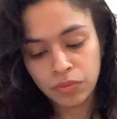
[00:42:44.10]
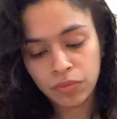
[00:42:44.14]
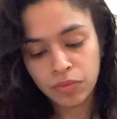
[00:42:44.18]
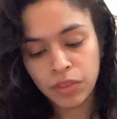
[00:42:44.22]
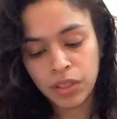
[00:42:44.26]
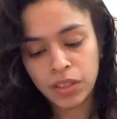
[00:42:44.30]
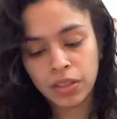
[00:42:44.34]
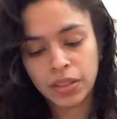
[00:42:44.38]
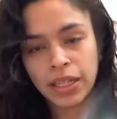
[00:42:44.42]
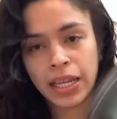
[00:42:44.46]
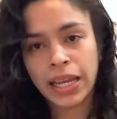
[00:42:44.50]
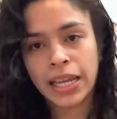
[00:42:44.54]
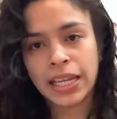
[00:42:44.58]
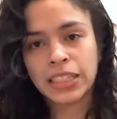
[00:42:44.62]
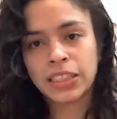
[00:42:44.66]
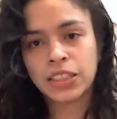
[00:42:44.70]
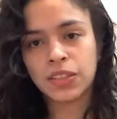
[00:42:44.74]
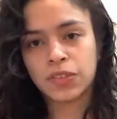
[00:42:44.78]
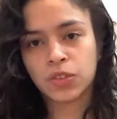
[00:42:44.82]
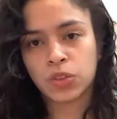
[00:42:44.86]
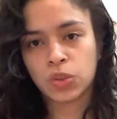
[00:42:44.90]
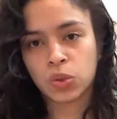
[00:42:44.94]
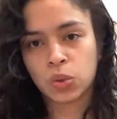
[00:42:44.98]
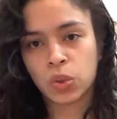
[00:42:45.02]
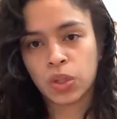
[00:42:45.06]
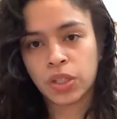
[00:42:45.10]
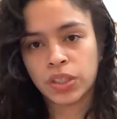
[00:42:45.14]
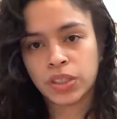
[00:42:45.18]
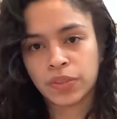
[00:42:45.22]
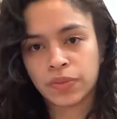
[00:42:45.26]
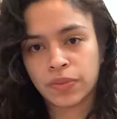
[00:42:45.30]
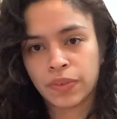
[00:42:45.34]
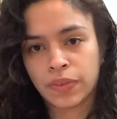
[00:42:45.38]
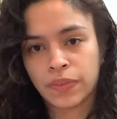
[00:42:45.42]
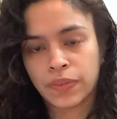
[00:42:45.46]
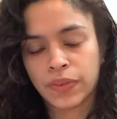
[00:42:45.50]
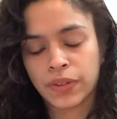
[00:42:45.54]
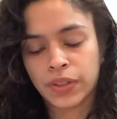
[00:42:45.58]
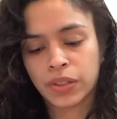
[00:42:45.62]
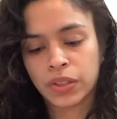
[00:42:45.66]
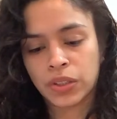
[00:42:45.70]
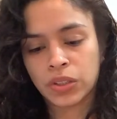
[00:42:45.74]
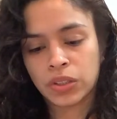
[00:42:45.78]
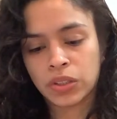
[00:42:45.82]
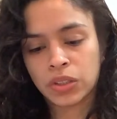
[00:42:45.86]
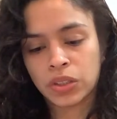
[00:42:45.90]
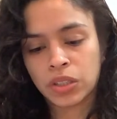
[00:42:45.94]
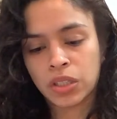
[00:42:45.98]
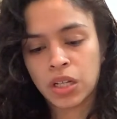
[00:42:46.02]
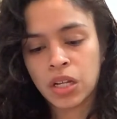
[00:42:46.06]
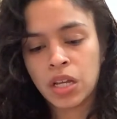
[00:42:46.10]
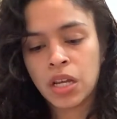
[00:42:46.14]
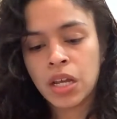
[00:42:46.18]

The Ace of Swords in reverse.